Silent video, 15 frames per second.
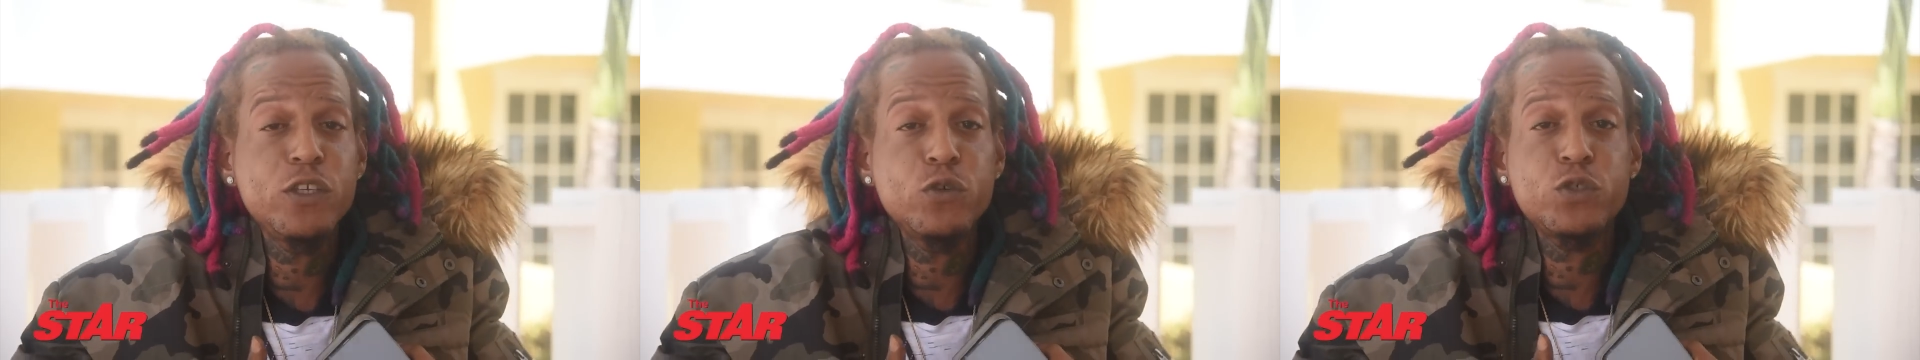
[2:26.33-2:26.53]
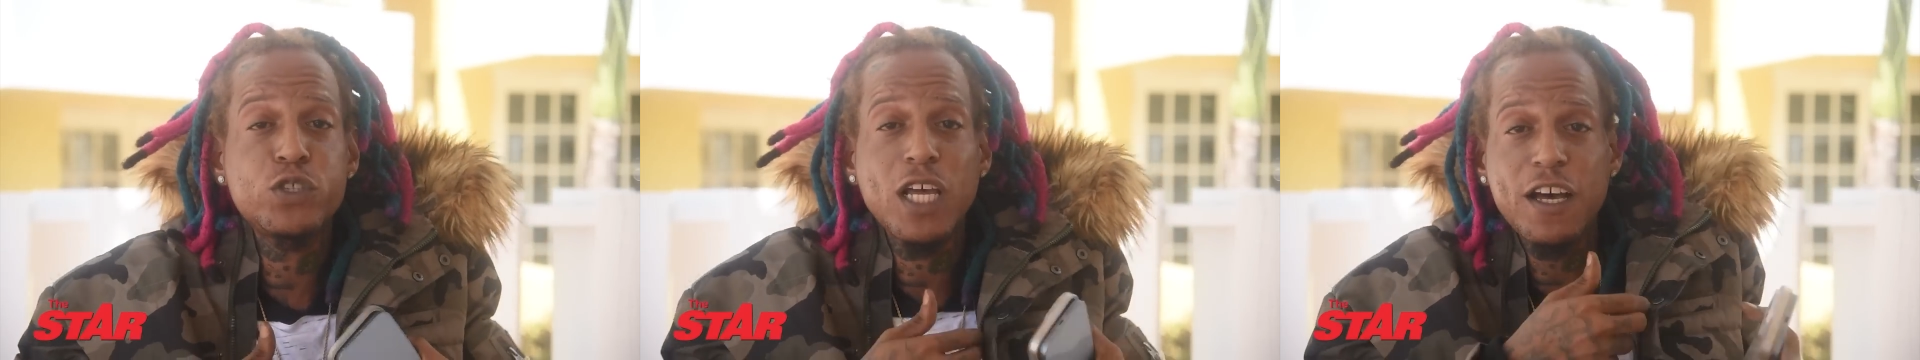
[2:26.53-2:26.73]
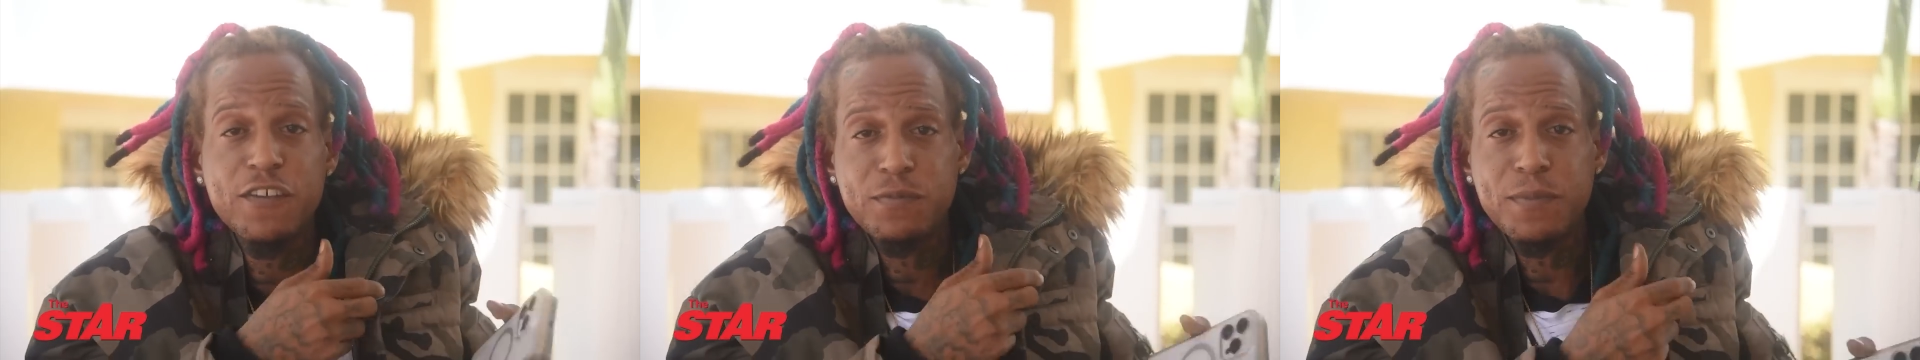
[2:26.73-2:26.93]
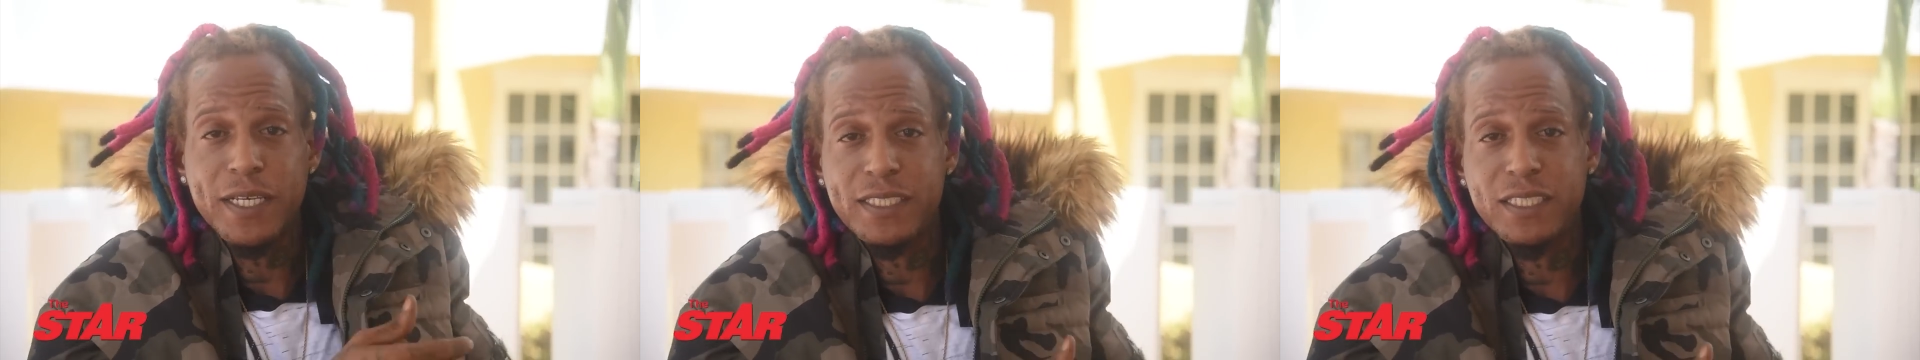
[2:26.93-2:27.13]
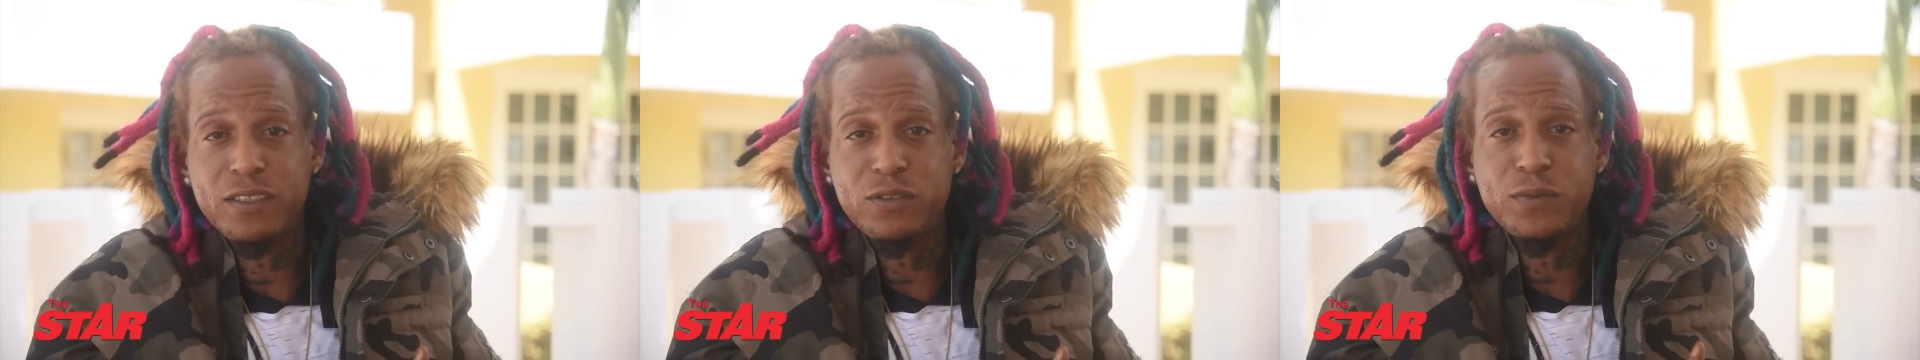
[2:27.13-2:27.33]
used to have my
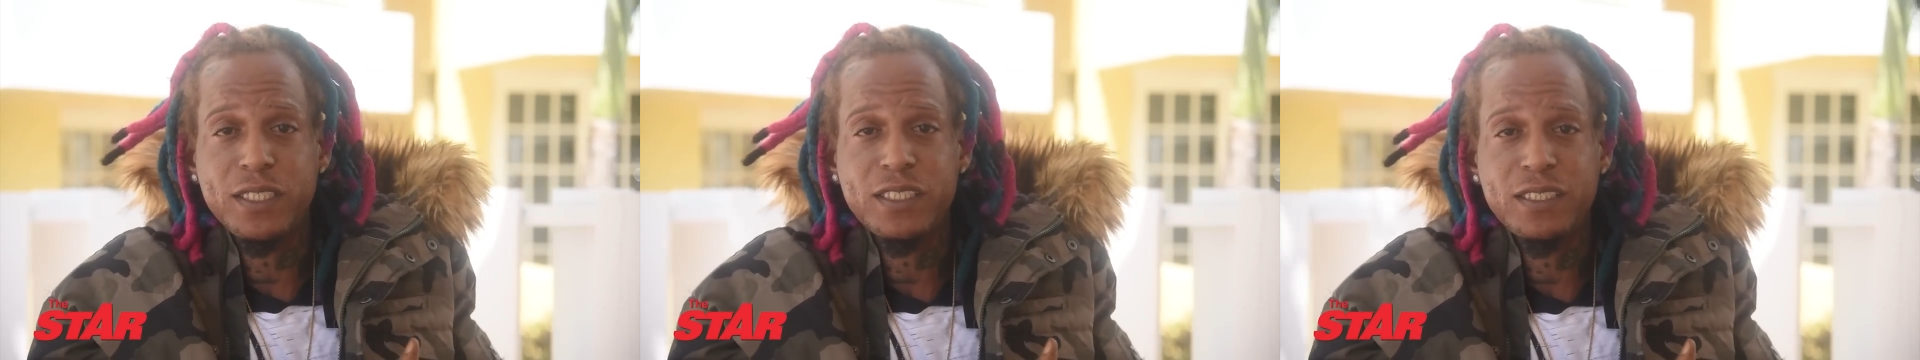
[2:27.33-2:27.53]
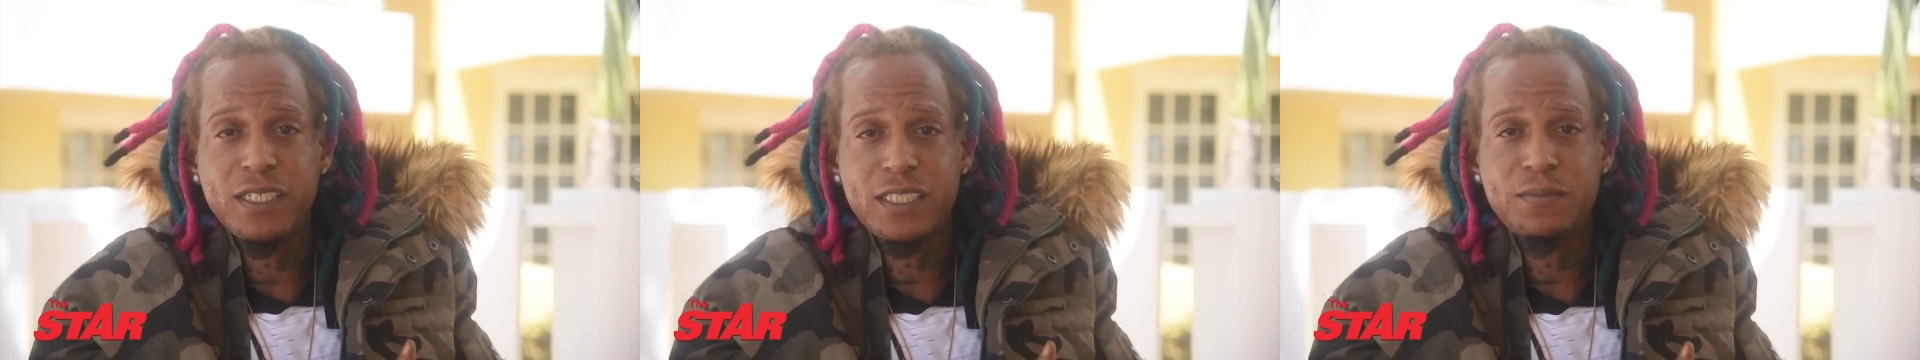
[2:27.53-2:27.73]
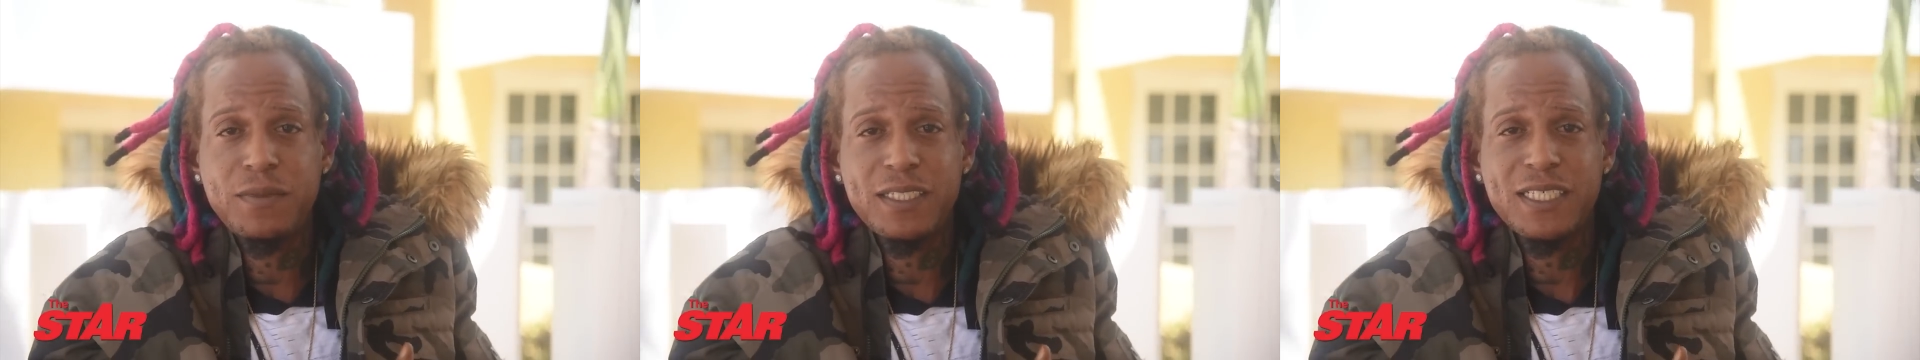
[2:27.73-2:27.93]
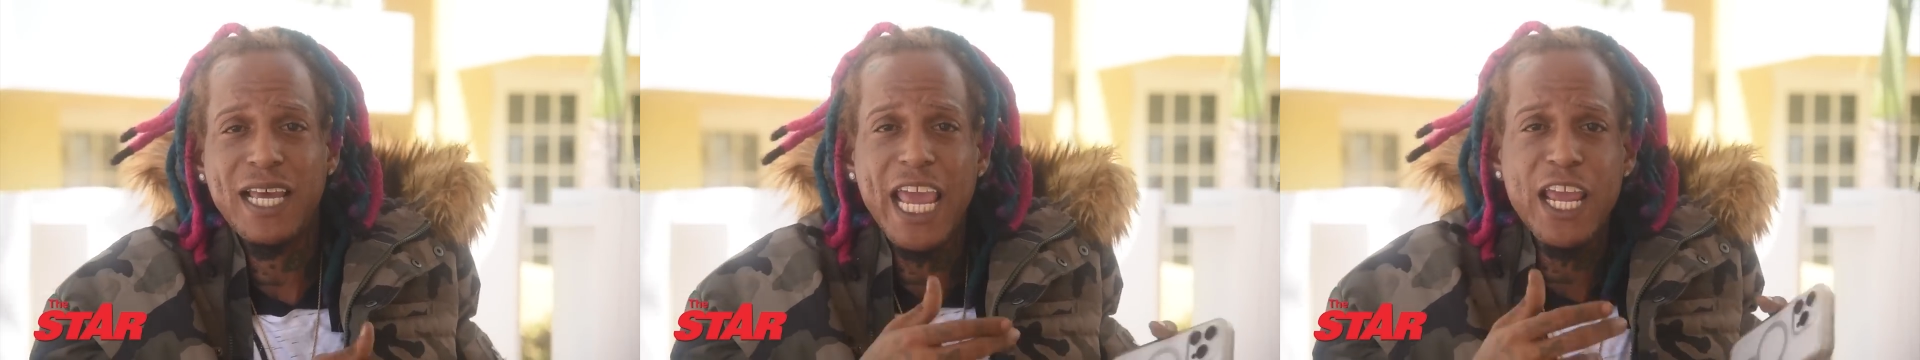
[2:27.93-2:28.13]
situation. You see what I'm saying?